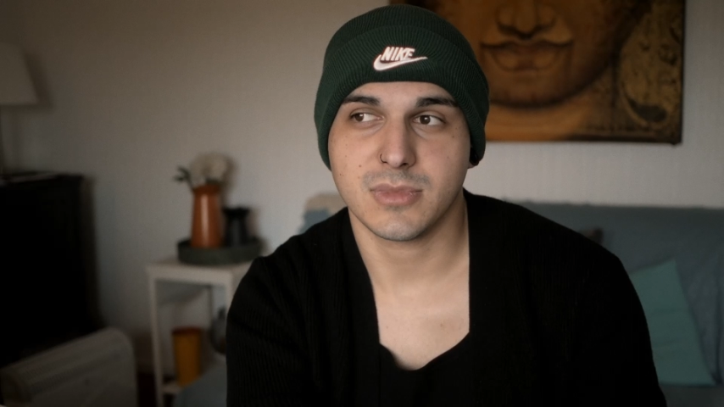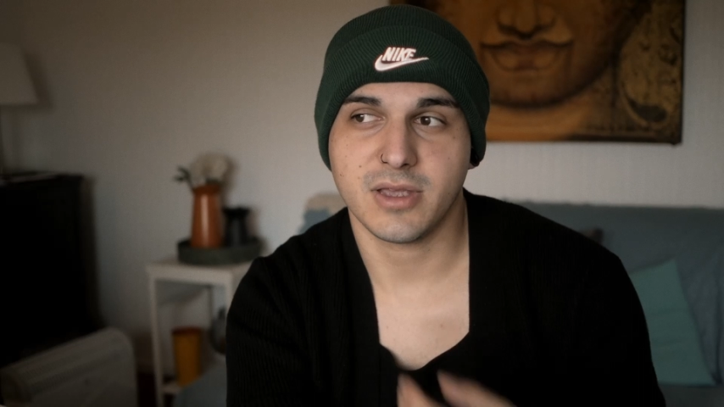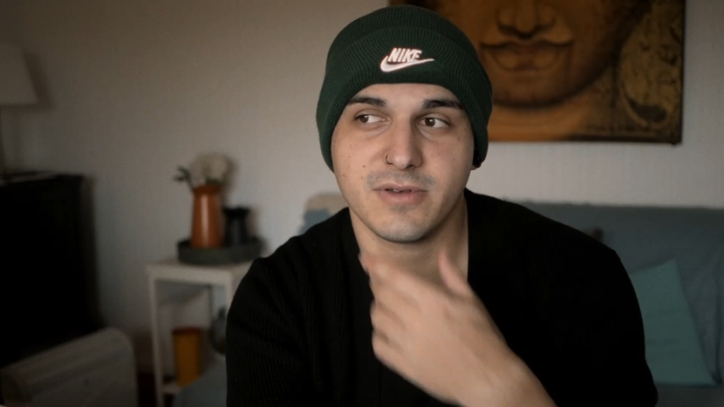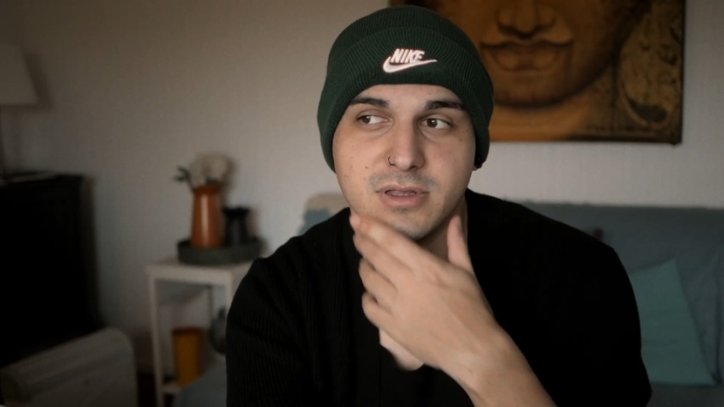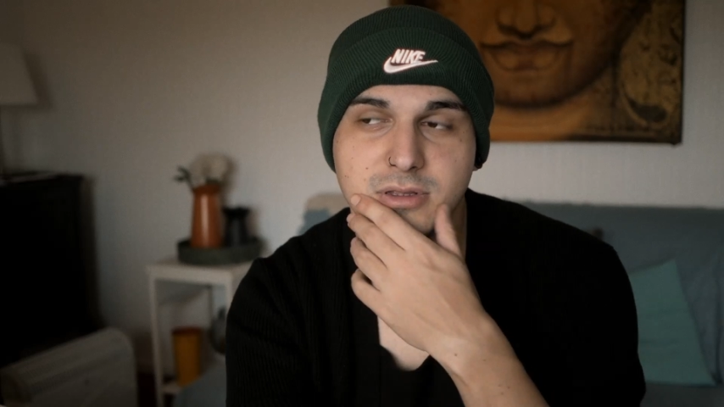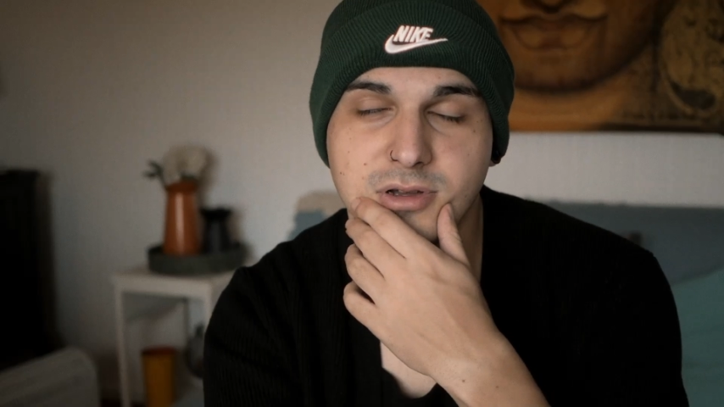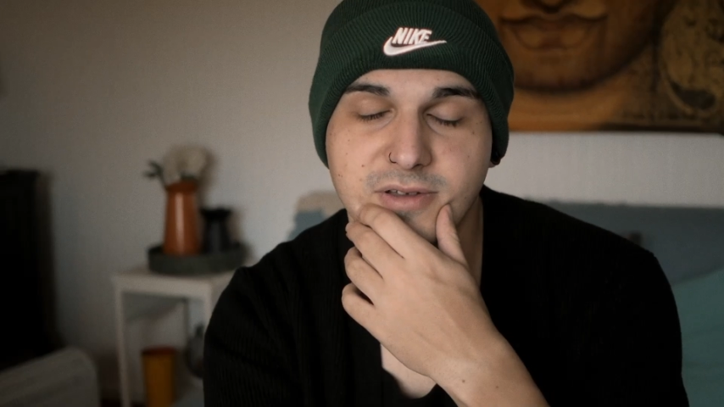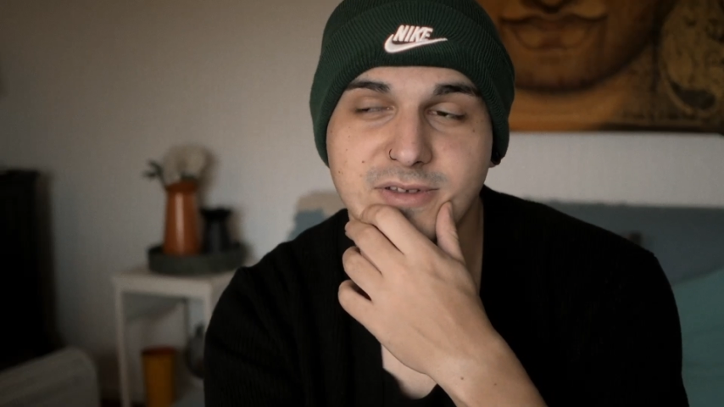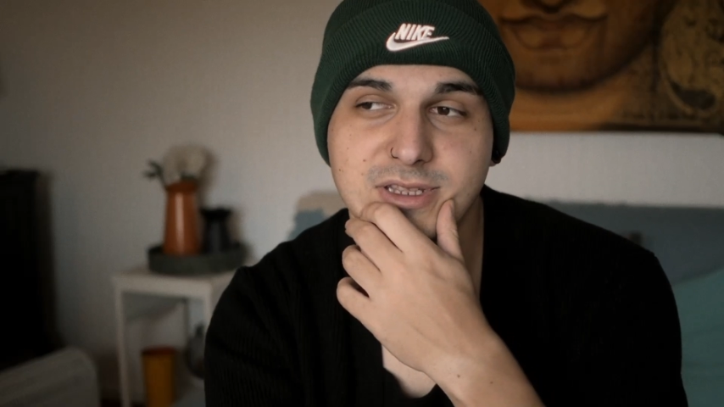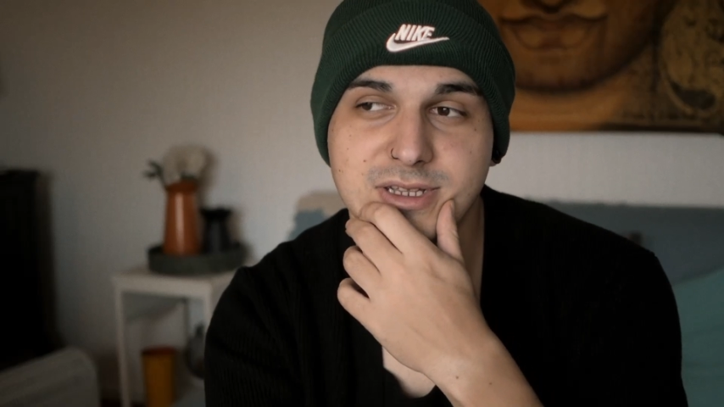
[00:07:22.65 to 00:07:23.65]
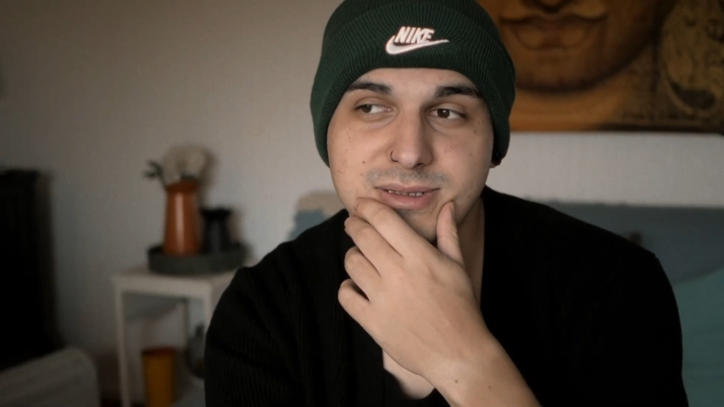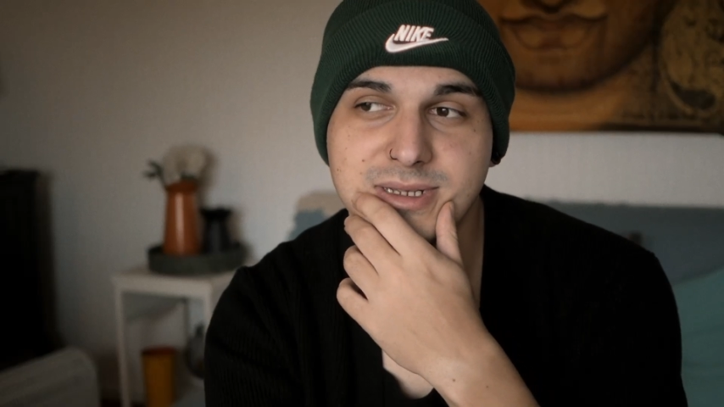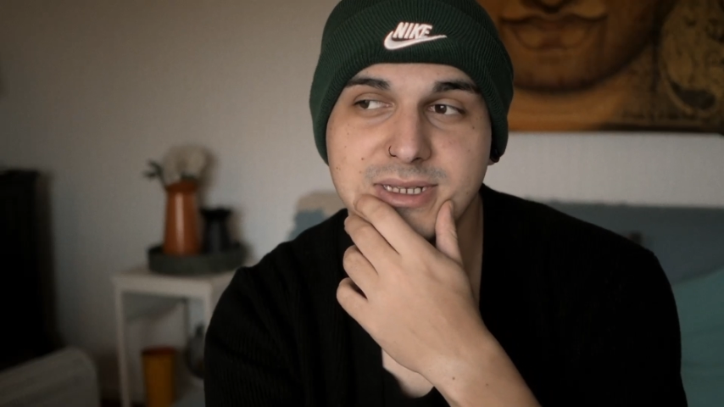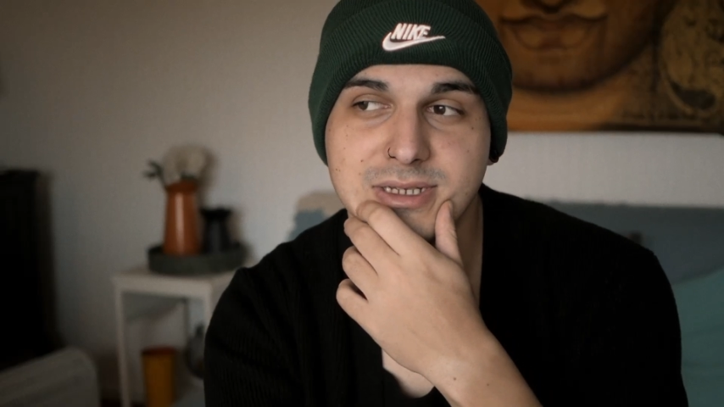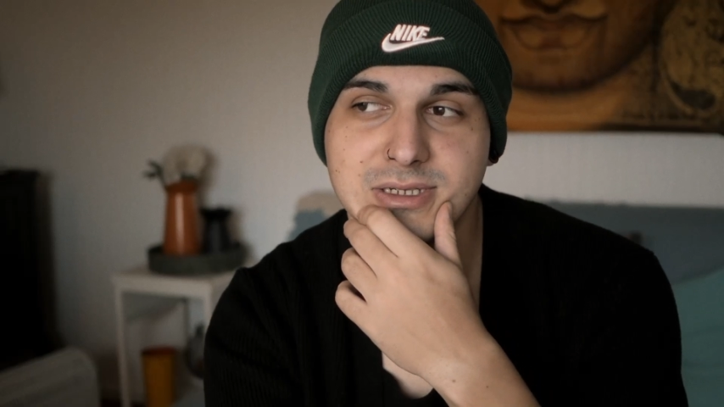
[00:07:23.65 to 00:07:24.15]
I think
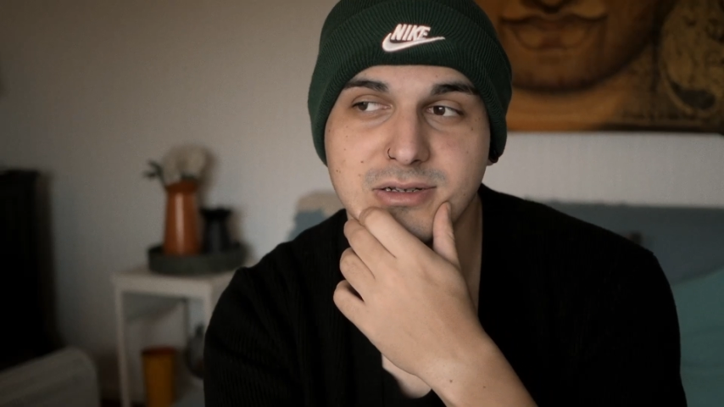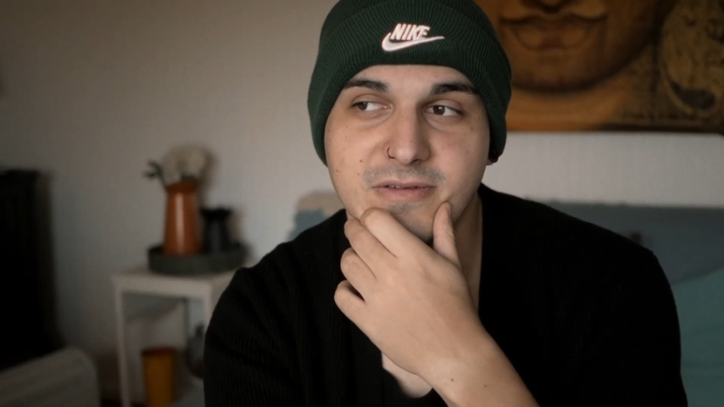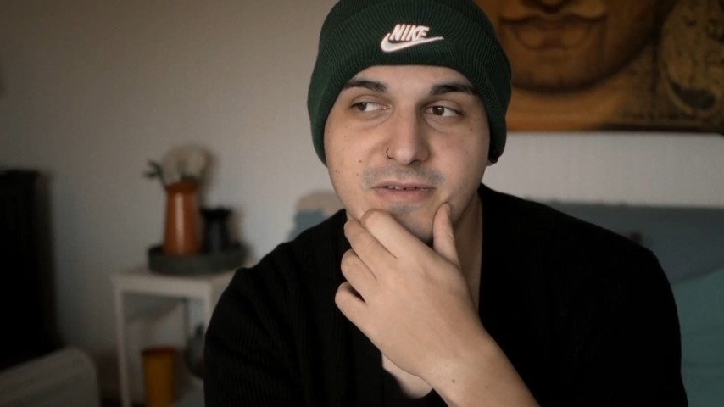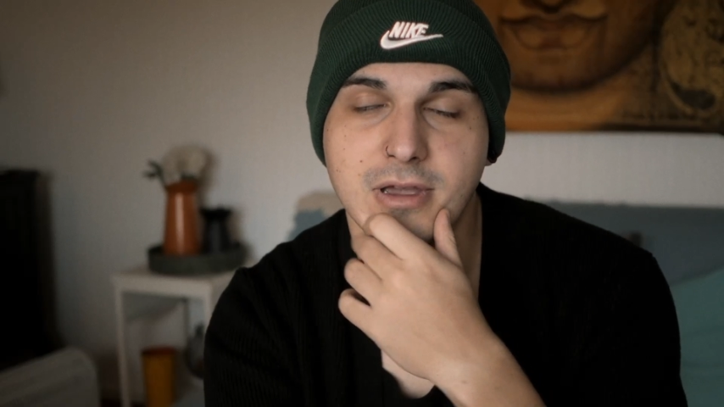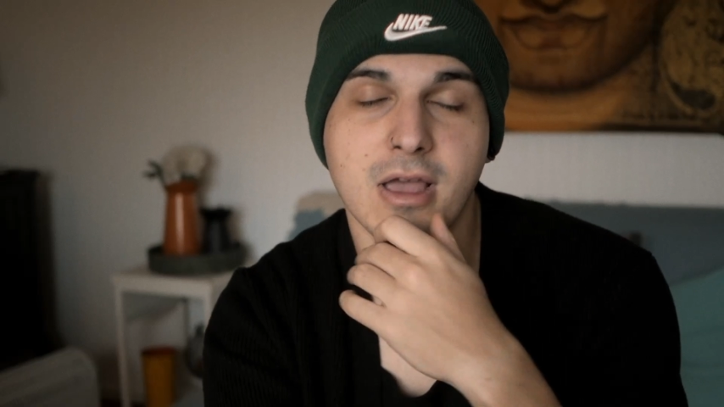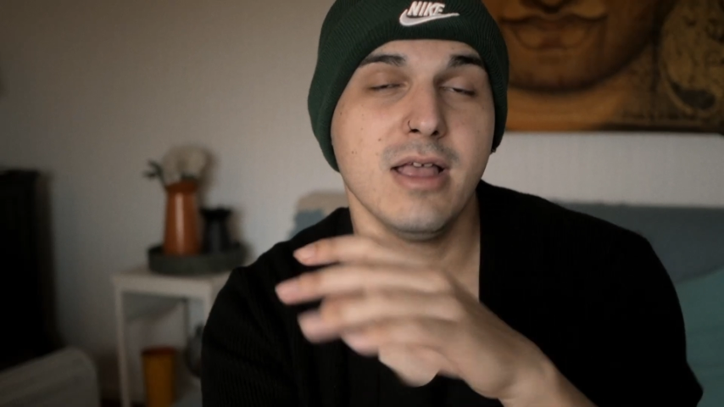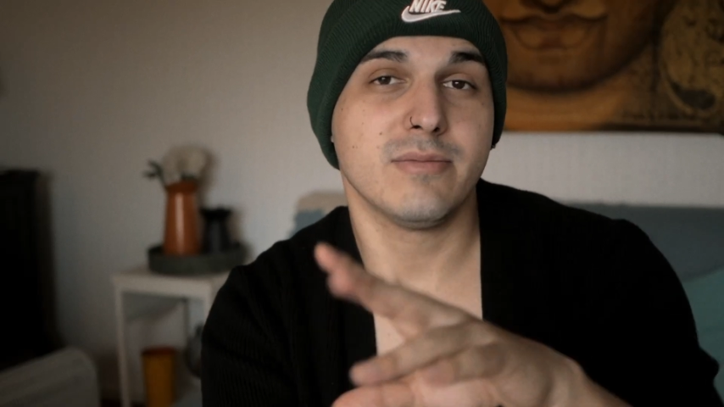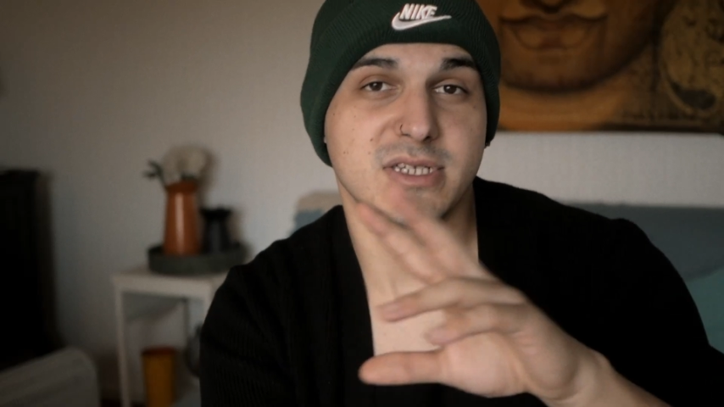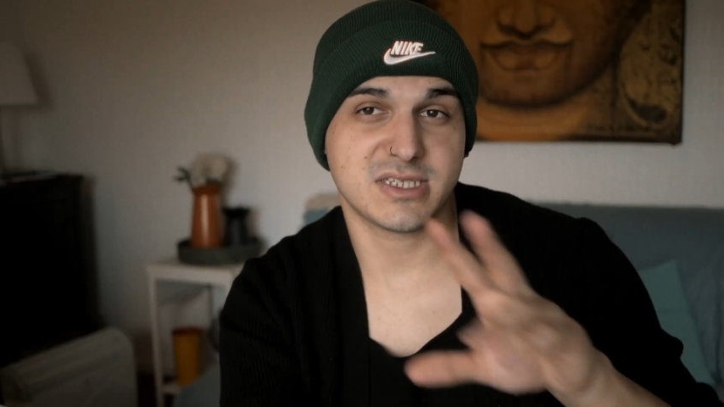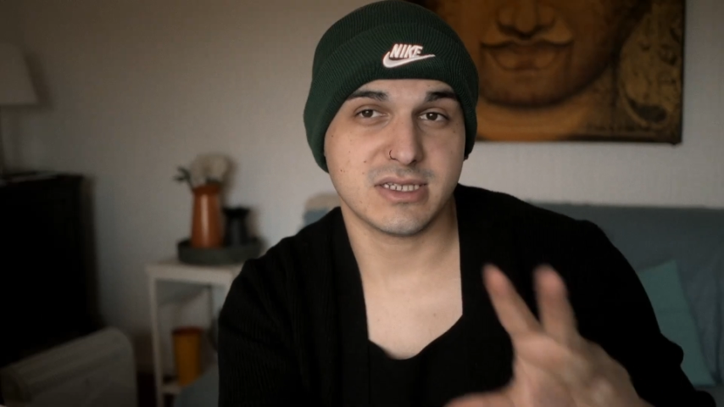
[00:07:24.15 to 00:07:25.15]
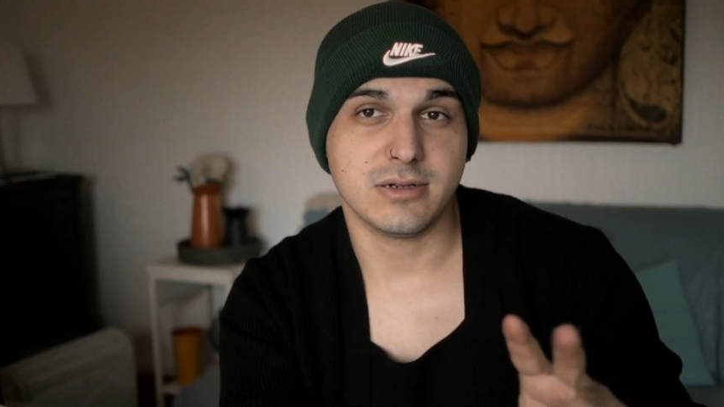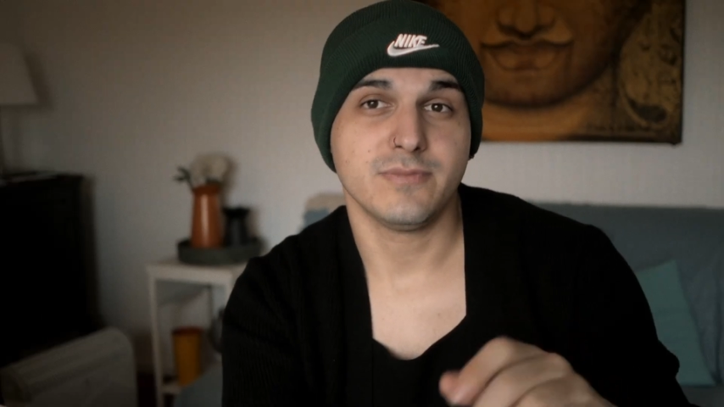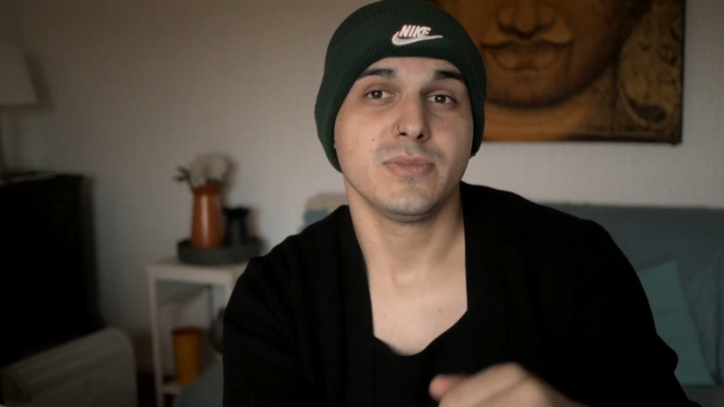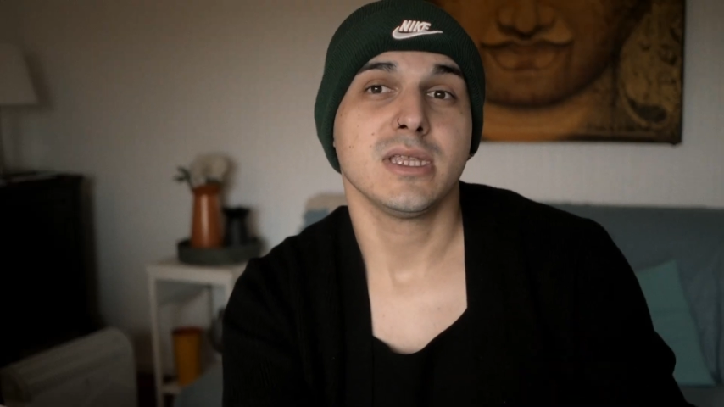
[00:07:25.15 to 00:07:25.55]
that is another thing, but still,